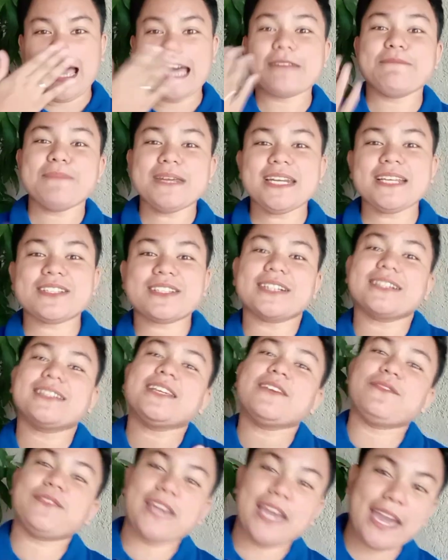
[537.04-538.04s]

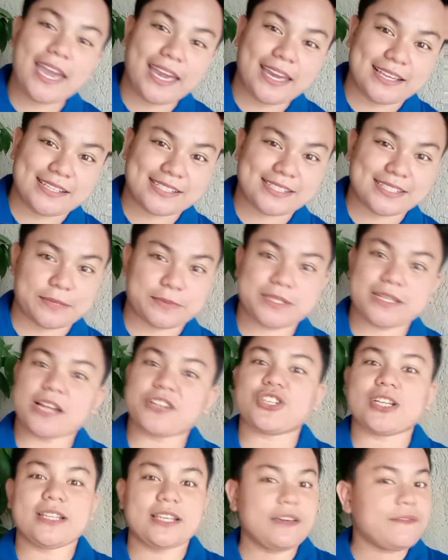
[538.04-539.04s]
Administrative case,
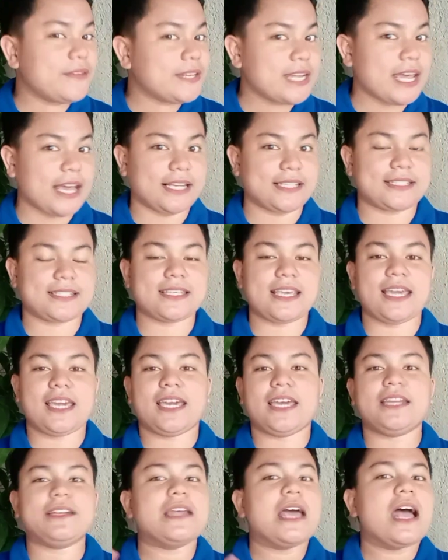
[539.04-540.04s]
substantial evidence.
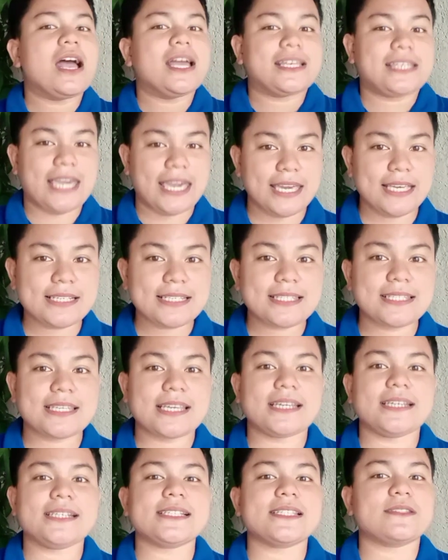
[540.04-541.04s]
In
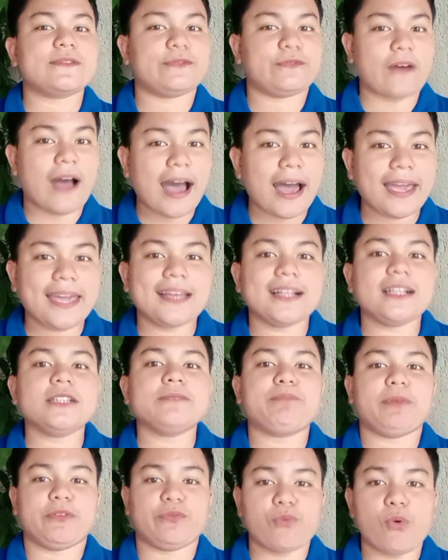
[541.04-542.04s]
cases
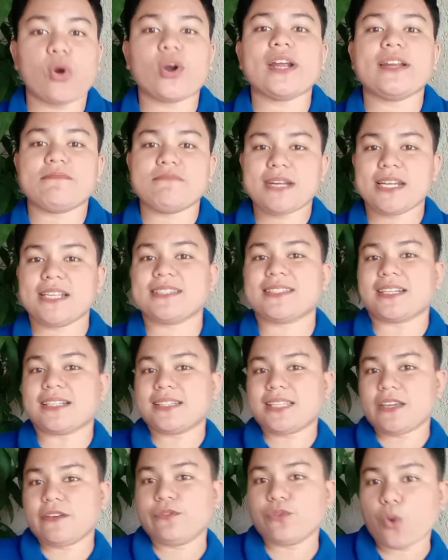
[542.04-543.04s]
filed before
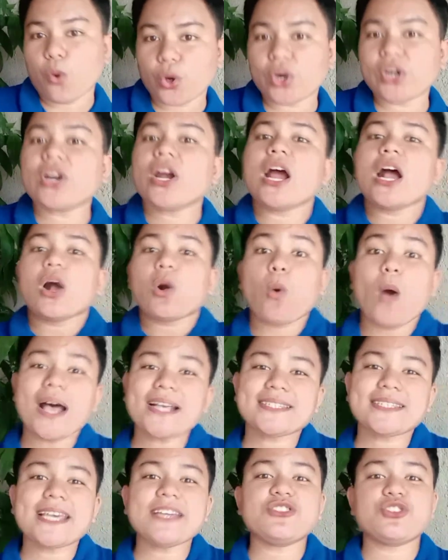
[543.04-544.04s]
administrative or
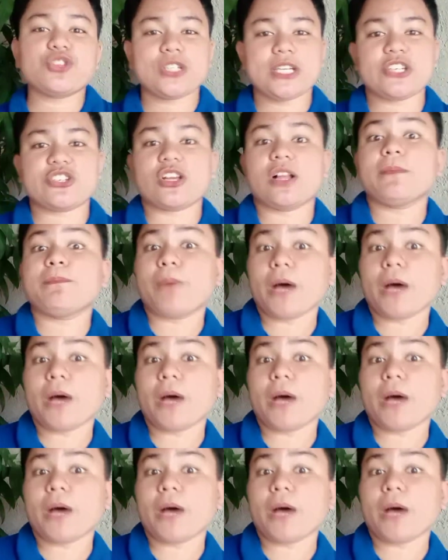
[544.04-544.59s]
quasi-judicial